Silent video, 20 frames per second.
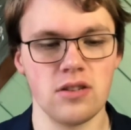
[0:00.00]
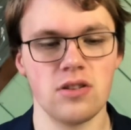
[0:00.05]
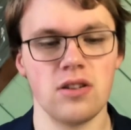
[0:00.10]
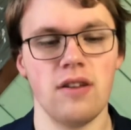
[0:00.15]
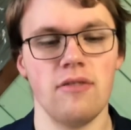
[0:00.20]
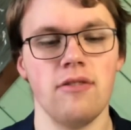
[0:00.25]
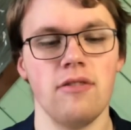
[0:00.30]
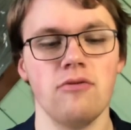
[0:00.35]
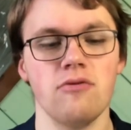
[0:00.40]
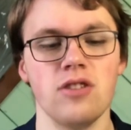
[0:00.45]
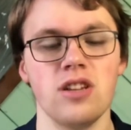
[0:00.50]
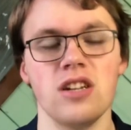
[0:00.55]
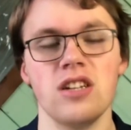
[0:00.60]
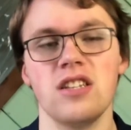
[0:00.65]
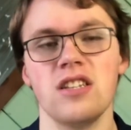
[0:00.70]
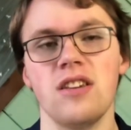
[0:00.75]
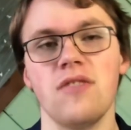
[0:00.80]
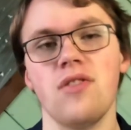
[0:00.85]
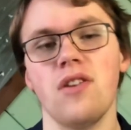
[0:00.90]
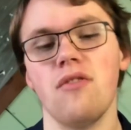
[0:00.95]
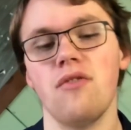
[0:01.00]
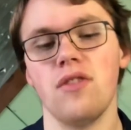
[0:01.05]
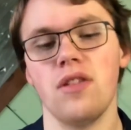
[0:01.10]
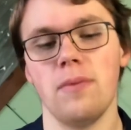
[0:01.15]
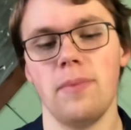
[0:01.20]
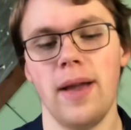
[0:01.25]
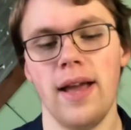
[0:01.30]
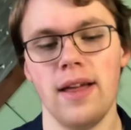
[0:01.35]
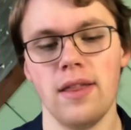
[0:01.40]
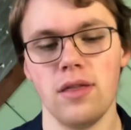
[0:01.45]
So definitely, really good stuff there for the
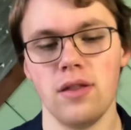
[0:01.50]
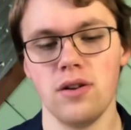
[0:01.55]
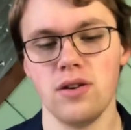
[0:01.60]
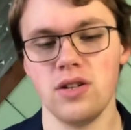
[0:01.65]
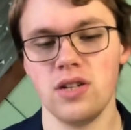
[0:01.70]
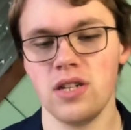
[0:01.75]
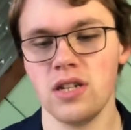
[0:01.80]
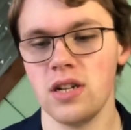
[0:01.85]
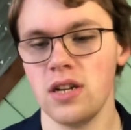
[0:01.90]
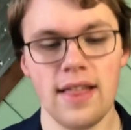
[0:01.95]
Panthers.